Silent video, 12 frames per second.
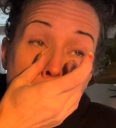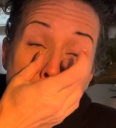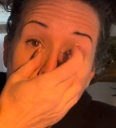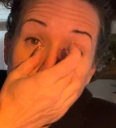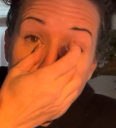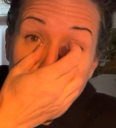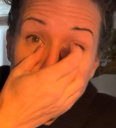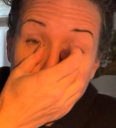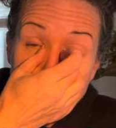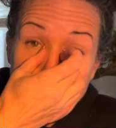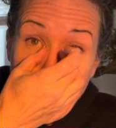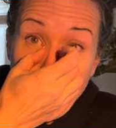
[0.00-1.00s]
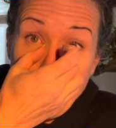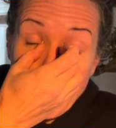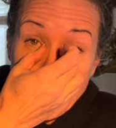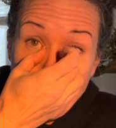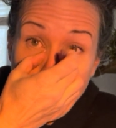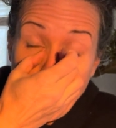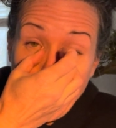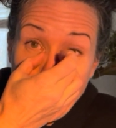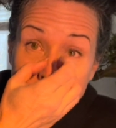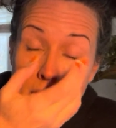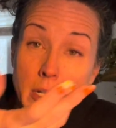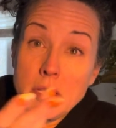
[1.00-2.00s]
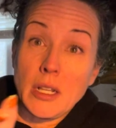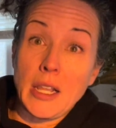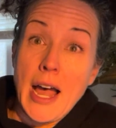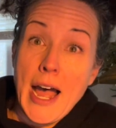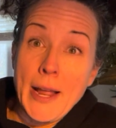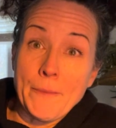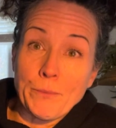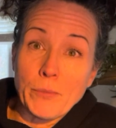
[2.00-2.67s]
where they're like taking a bunch of money and it's a lie.